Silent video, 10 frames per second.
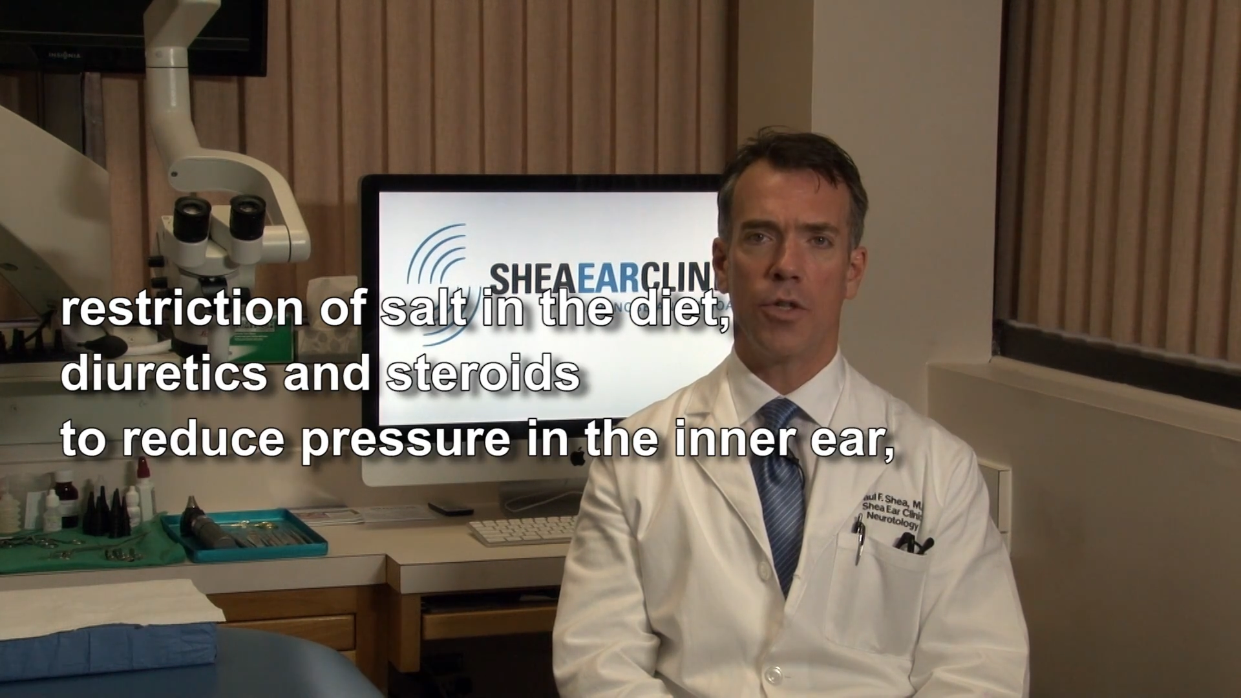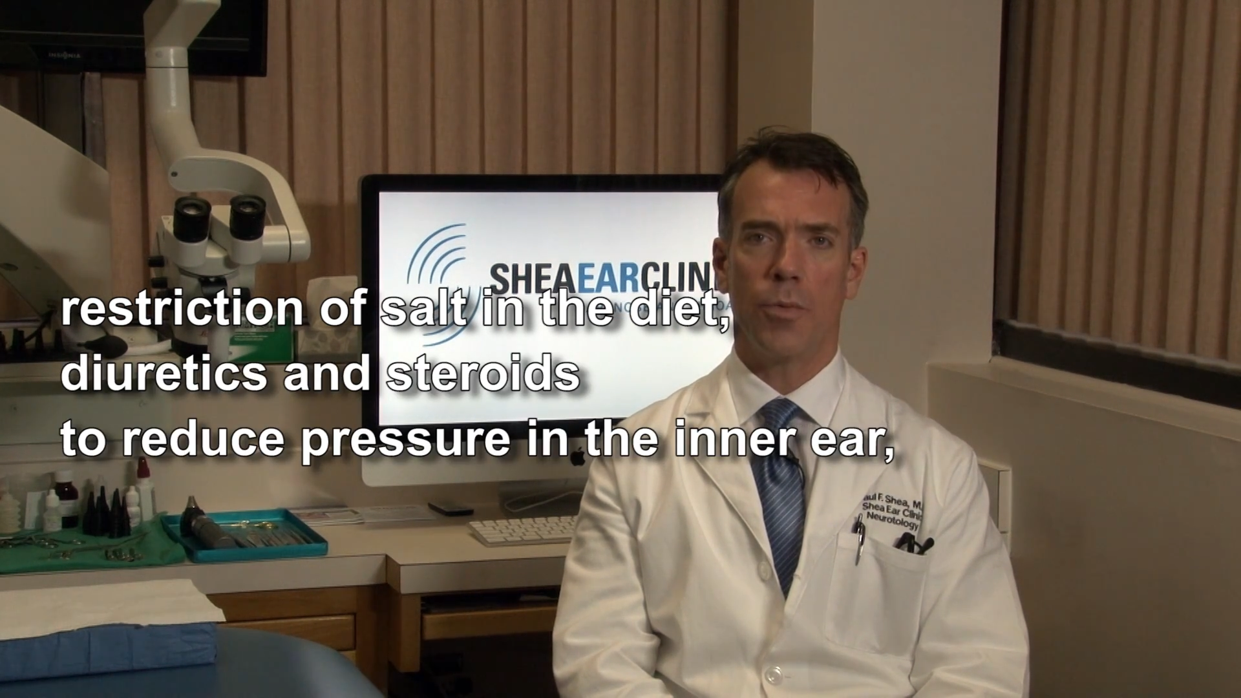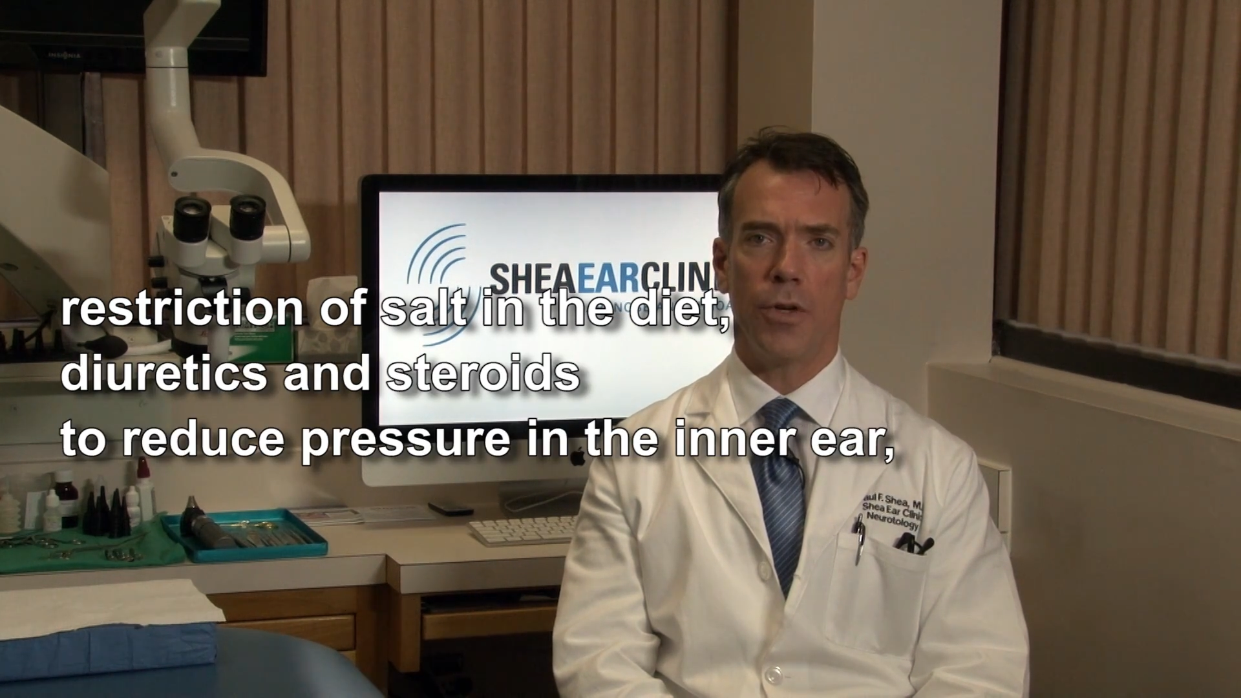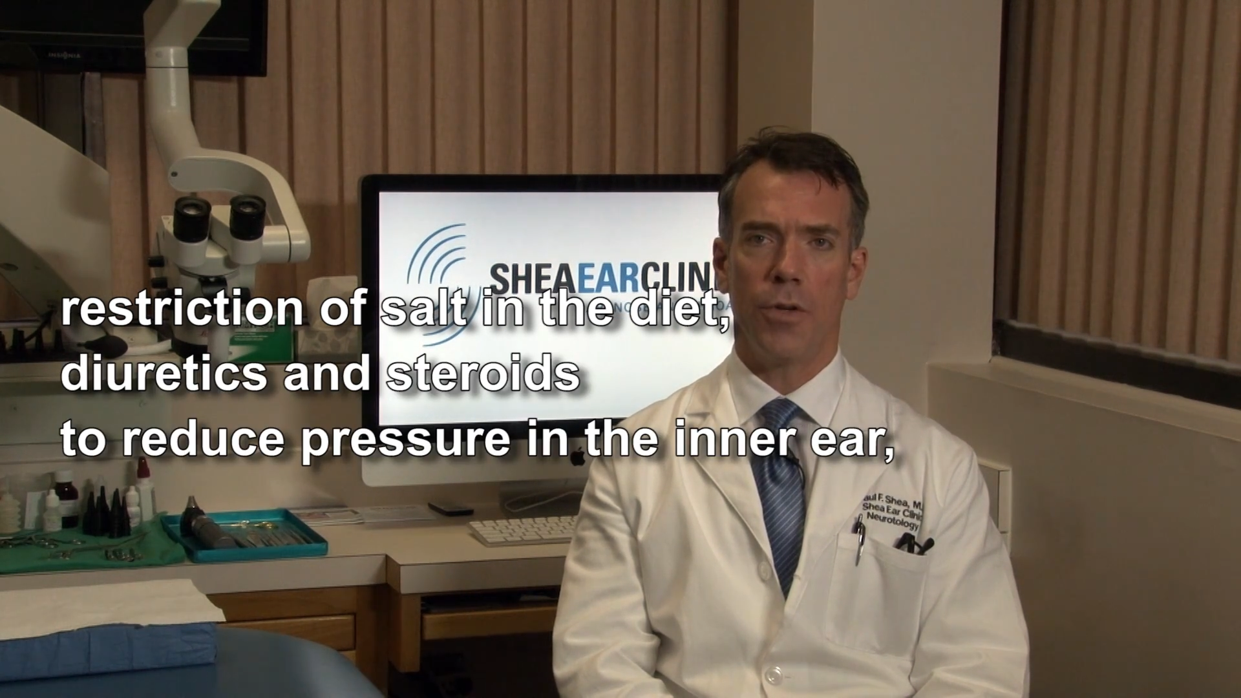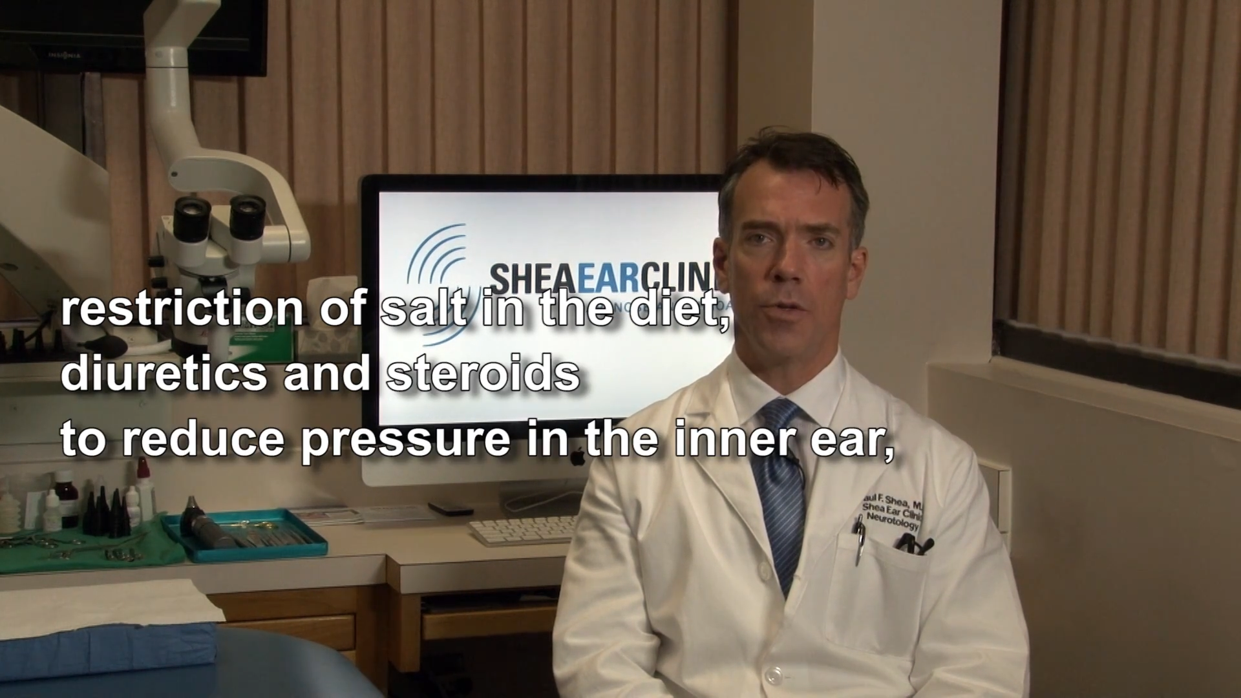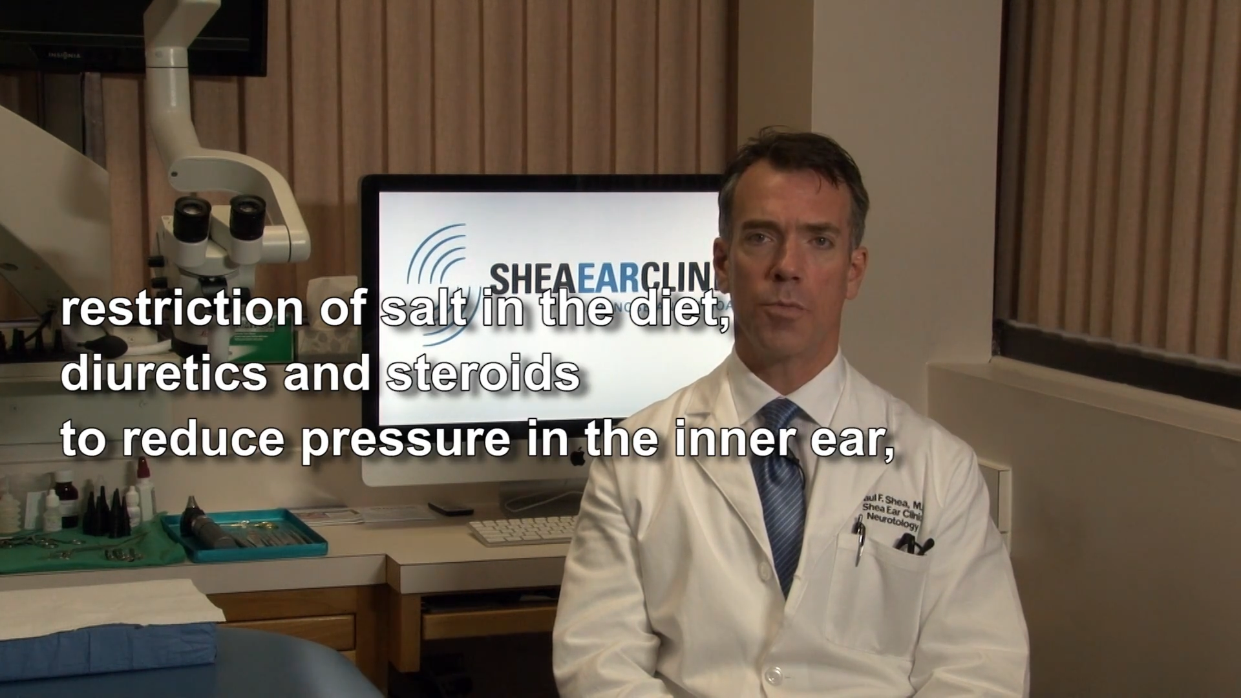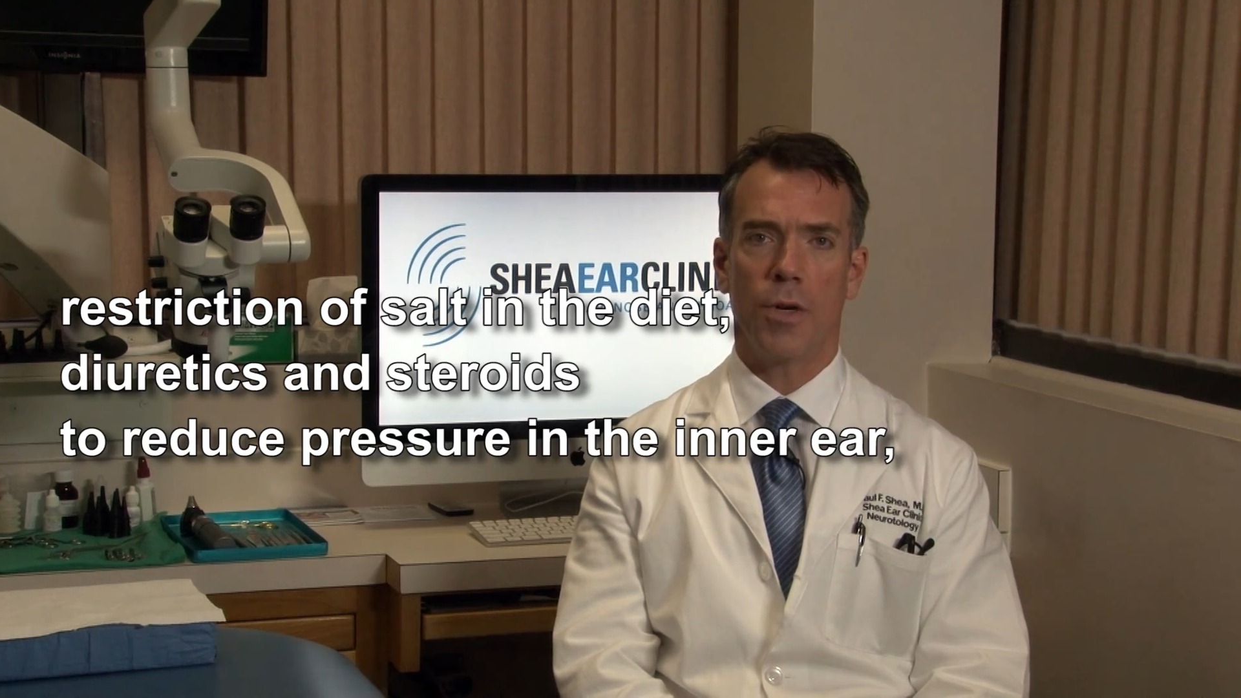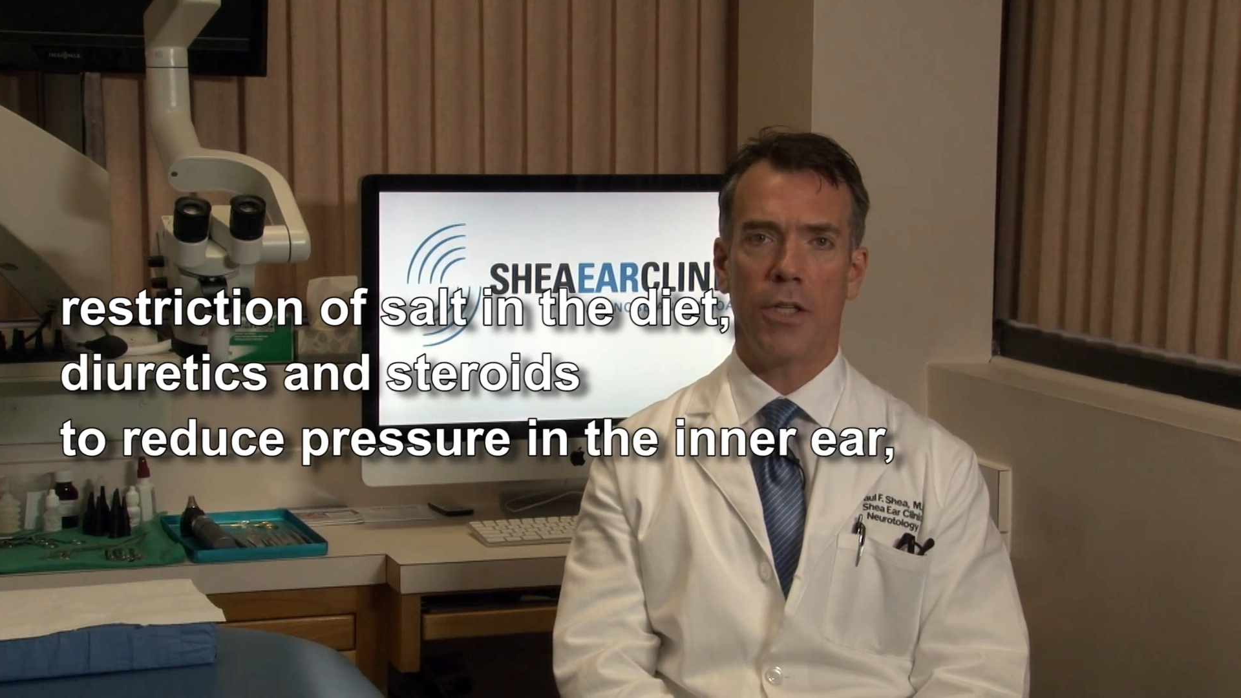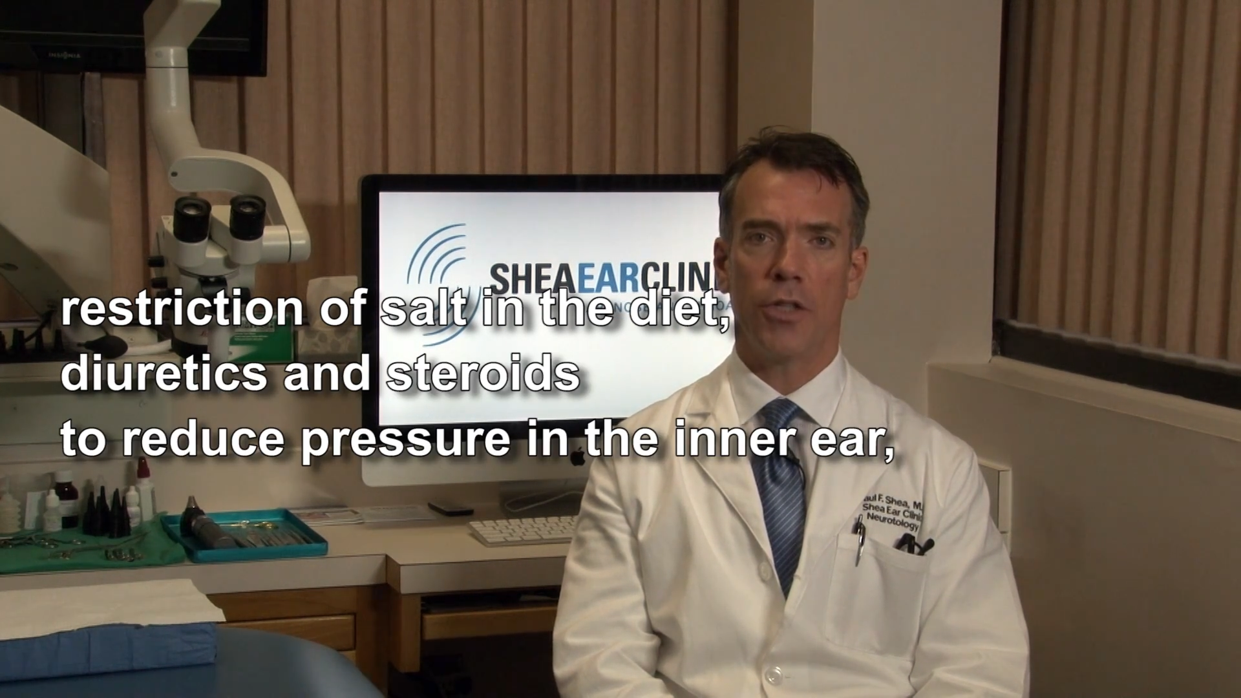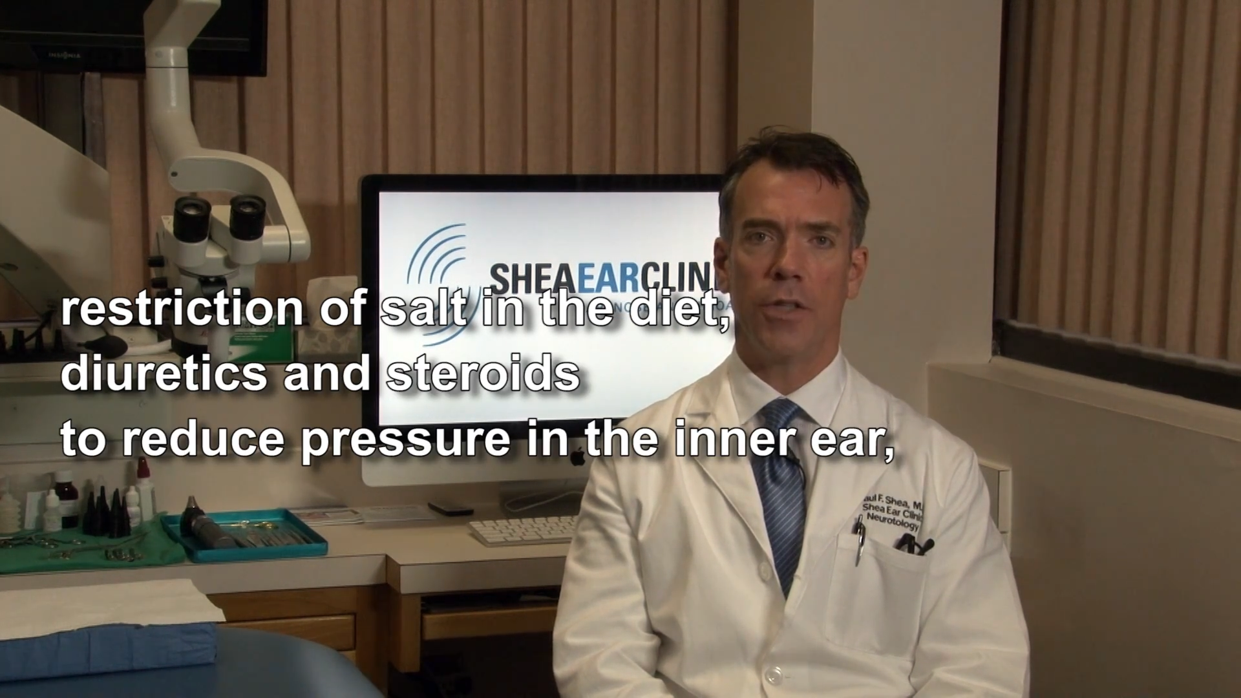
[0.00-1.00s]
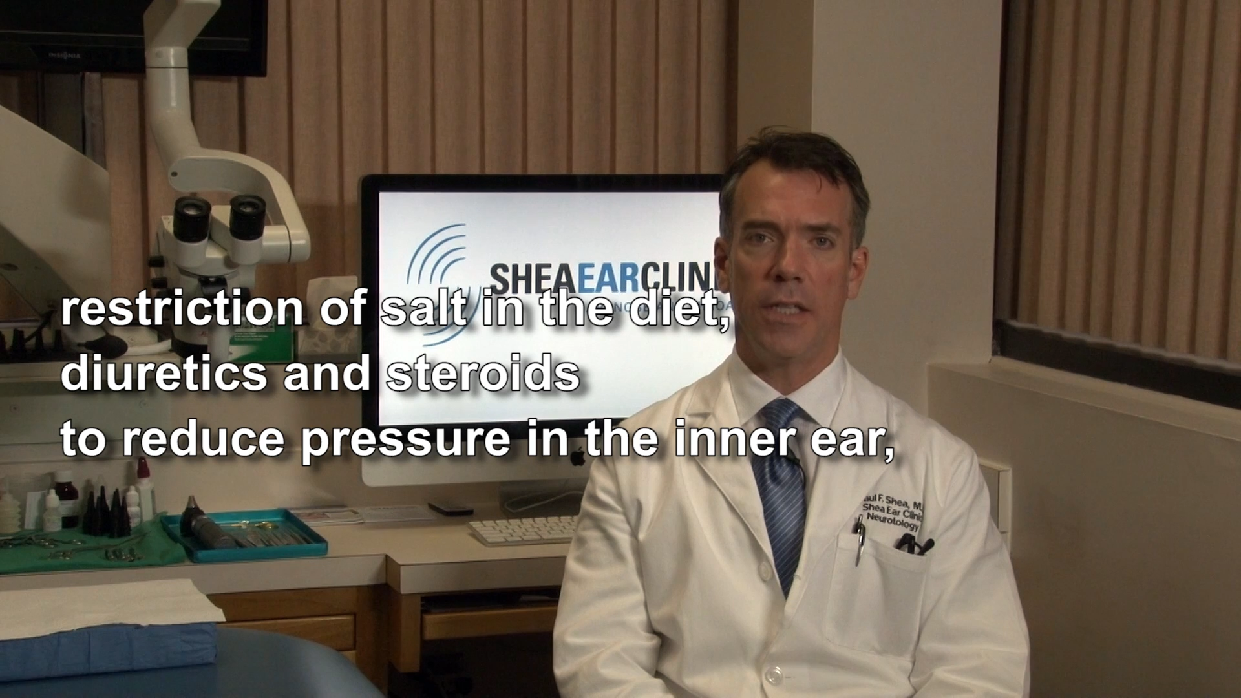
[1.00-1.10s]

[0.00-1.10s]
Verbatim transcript: to reduce pressure